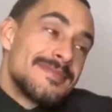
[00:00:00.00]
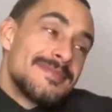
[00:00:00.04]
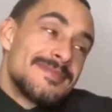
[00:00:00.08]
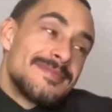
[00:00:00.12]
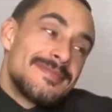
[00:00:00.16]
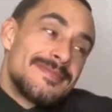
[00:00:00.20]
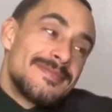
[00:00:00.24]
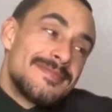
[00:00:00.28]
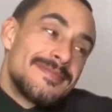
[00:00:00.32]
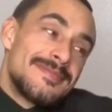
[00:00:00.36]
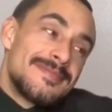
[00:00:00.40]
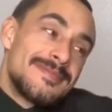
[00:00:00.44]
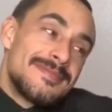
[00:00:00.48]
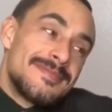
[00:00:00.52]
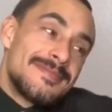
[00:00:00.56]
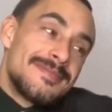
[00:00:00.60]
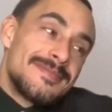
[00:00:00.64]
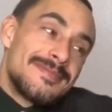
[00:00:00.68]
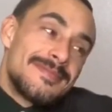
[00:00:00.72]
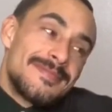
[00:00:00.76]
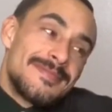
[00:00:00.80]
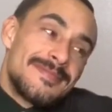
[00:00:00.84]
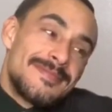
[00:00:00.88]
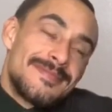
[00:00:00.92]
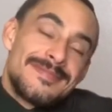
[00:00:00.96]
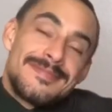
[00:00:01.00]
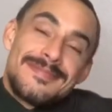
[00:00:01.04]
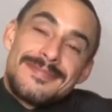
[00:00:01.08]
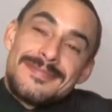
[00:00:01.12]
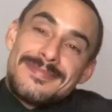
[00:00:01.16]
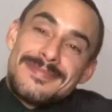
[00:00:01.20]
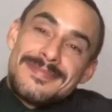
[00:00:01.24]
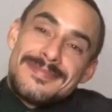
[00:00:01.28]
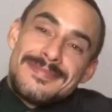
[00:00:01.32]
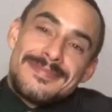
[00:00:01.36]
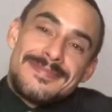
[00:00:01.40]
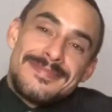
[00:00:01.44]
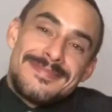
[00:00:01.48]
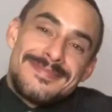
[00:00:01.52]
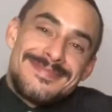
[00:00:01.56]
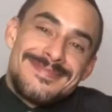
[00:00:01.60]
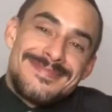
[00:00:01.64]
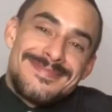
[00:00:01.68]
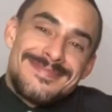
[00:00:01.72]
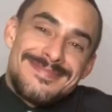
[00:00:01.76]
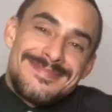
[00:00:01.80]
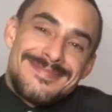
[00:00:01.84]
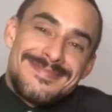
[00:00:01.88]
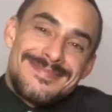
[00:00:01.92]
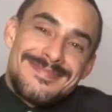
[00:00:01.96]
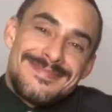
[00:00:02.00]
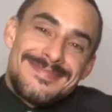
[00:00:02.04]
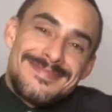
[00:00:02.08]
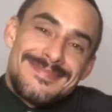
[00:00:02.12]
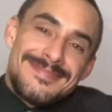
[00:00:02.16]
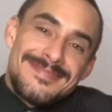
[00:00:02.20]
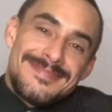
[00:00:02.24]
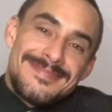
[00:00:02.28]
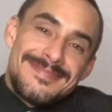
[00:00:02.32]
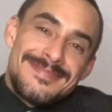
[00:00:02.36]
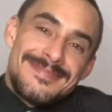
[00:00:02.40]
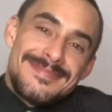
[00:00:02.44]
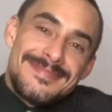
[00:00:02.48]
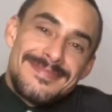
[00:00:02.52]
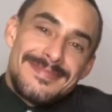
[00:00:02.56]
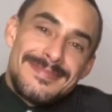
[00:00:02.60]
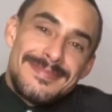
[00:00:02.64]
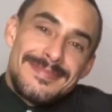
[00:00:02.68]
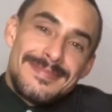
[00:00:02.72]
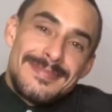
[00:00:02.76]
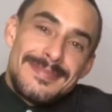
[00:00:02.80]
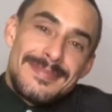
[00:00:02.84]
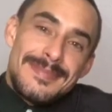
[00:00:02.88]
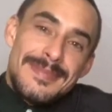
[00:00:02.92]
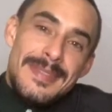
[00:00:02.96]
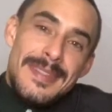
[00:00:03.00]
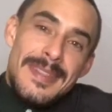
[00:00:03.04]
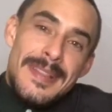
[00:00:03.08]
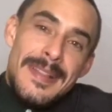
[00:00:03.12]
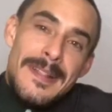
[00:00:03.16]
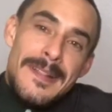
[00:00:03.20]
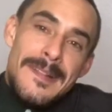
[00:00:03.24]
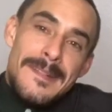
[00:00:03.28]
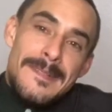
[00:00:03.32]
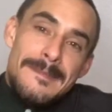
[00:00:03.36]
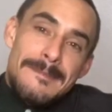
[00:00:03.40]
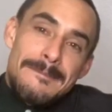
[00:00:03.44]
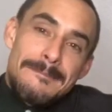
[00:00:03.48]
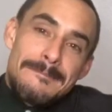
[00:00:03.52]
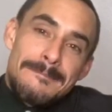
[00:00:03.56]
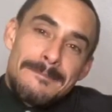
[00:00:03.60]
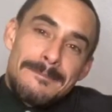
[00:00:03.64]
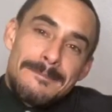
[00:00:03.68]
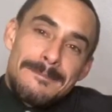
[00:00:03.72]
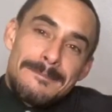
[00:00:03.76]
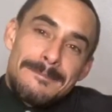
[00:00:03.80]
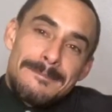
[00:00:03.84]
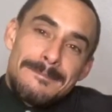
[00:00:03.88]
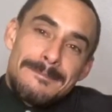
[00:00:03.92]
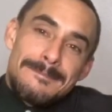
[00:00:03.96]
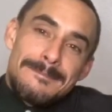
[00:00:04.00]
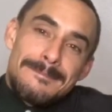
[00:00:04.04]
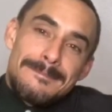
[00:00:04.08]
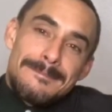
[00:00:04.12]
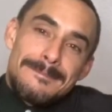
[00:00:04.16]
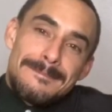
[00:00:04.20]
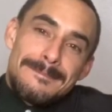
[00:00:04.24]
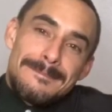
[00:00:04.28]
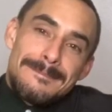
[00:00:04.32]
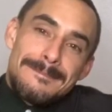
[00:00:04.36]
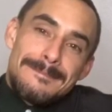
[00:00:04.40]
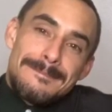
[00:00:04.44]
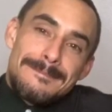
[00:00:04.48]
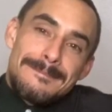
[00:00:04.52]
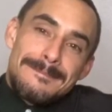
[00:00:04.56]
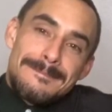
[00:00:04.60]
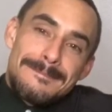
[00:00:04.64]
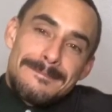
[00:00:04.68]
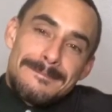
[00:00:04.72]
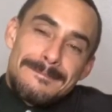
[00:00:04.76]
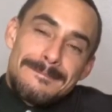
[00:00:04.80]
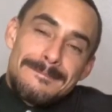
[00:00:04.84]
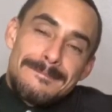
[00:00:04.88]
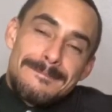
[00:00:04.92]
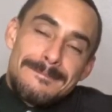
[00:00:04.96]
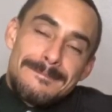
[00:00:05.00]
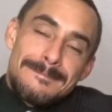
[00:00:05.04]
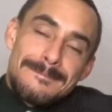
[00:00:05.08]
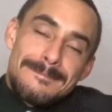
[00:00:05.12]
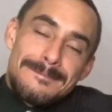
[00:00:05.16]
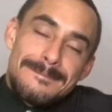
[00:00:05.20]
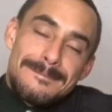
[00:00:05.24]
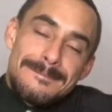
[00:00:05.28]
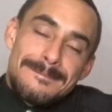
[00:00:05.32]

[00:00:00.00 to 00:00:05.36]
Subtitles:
The person shown says nothing.